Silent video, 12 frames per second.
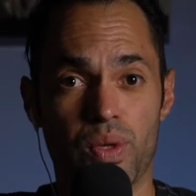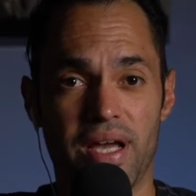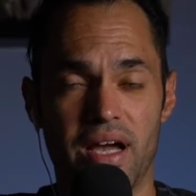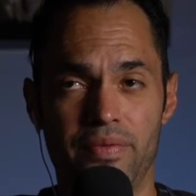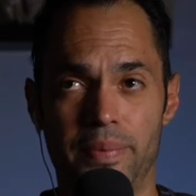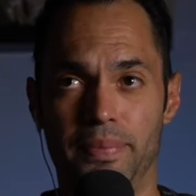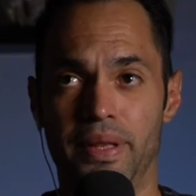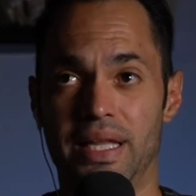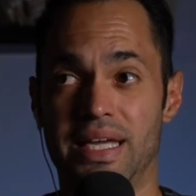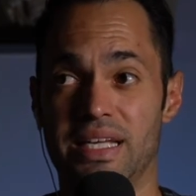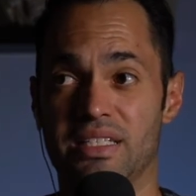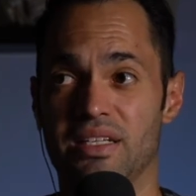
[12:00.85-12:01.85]
we have in
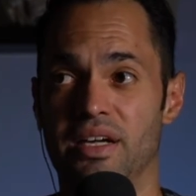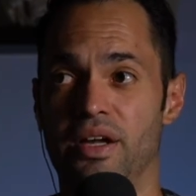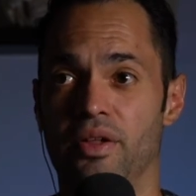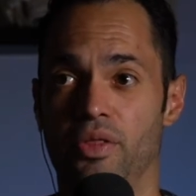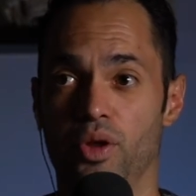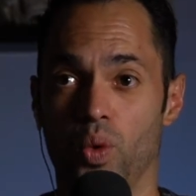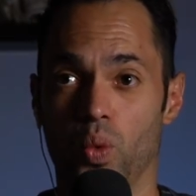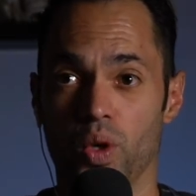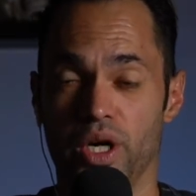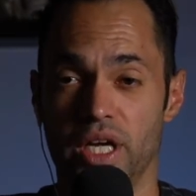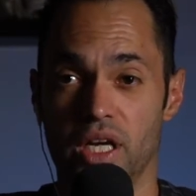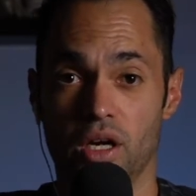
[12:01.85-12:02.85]
place. They're
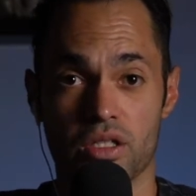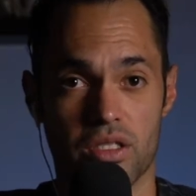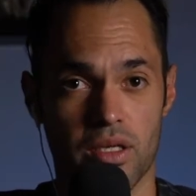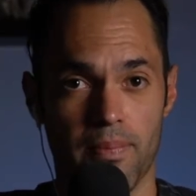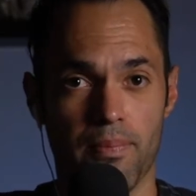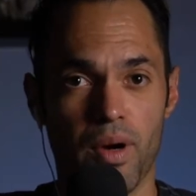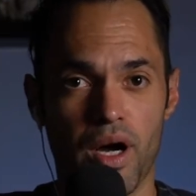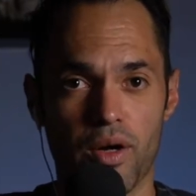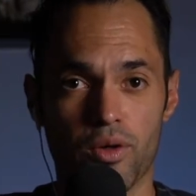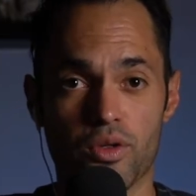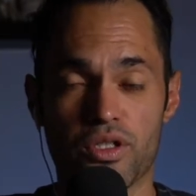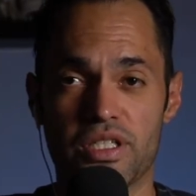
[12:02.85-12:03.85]
working on some
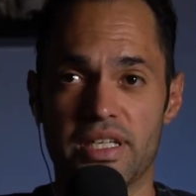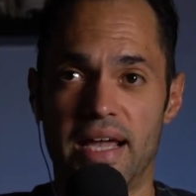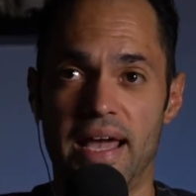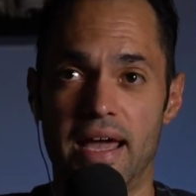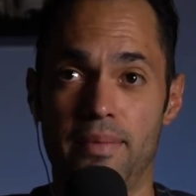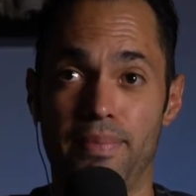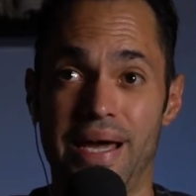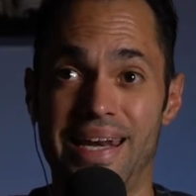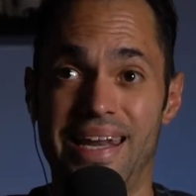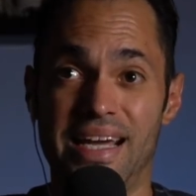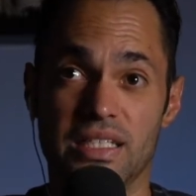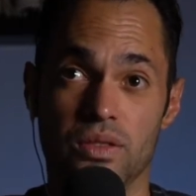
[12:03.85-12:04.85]
models, and by
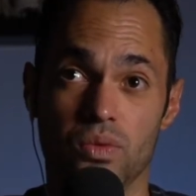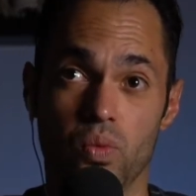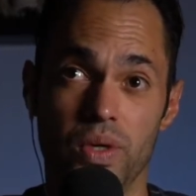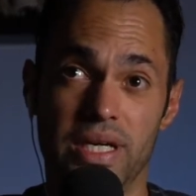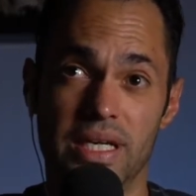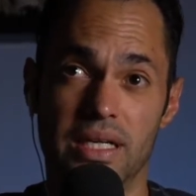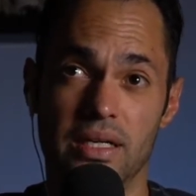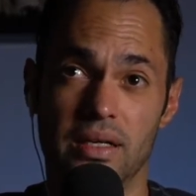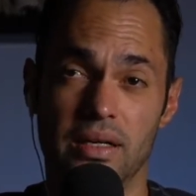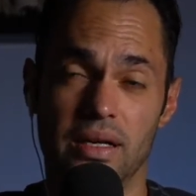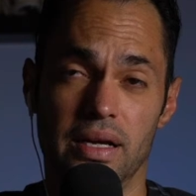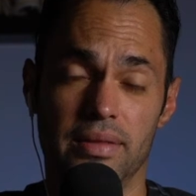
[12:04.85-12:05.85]
next week,
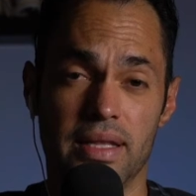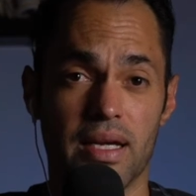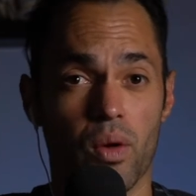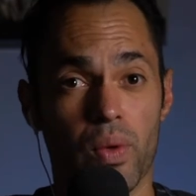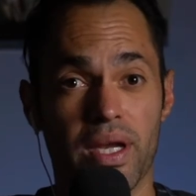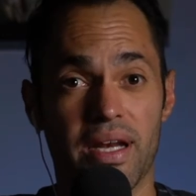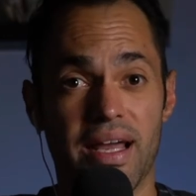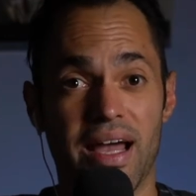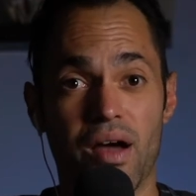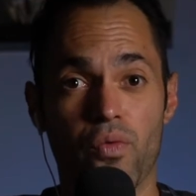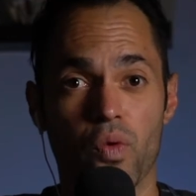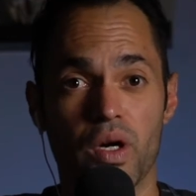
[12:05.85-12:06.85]
I think a week and a
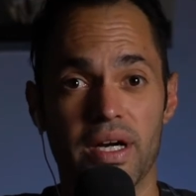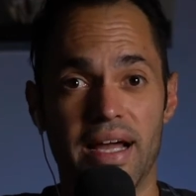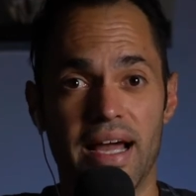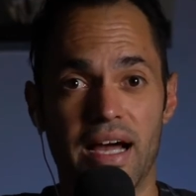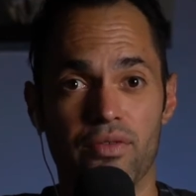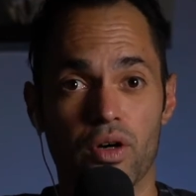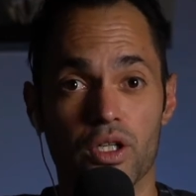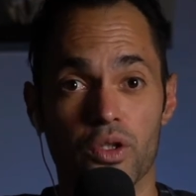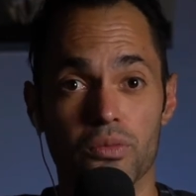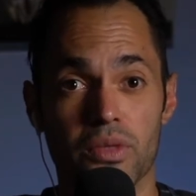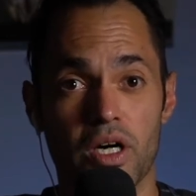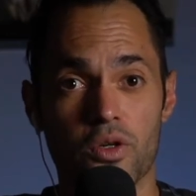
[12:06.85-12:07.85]
half, we're going to have our
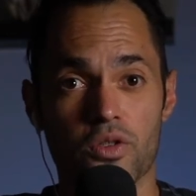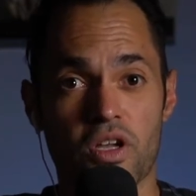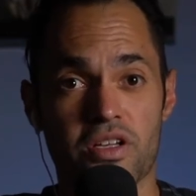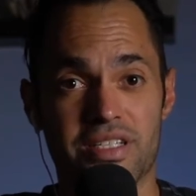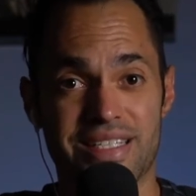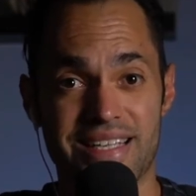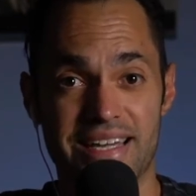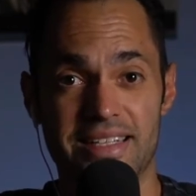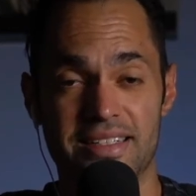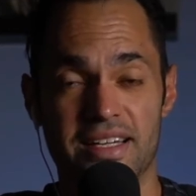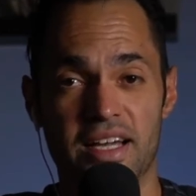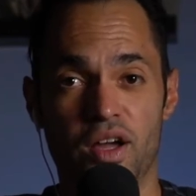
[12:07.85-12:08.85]
2 models sent
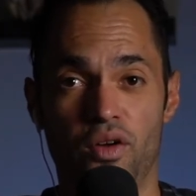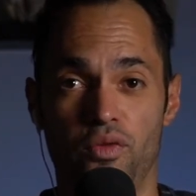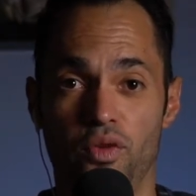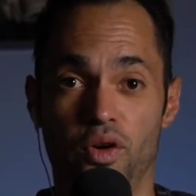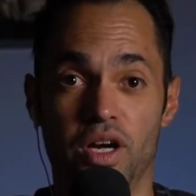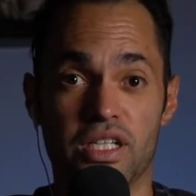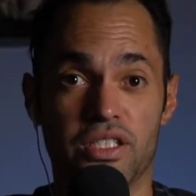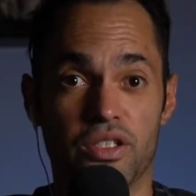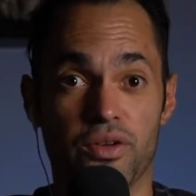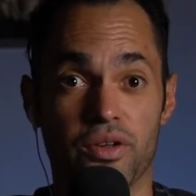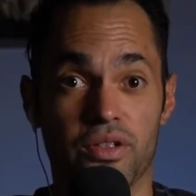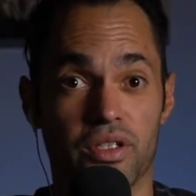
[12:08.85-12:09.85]
for us
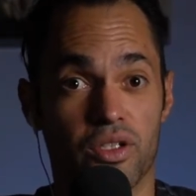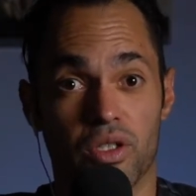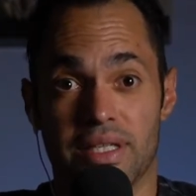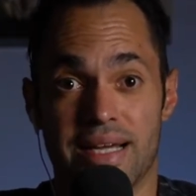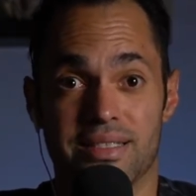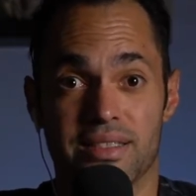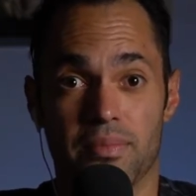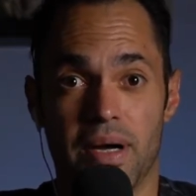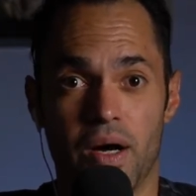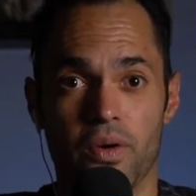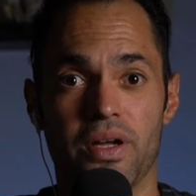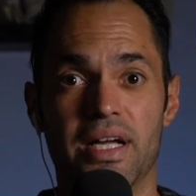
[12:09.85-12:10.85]
to test them
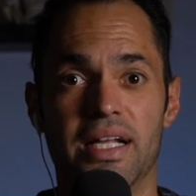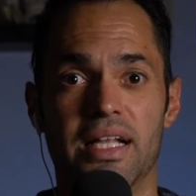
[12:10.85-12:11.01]
out.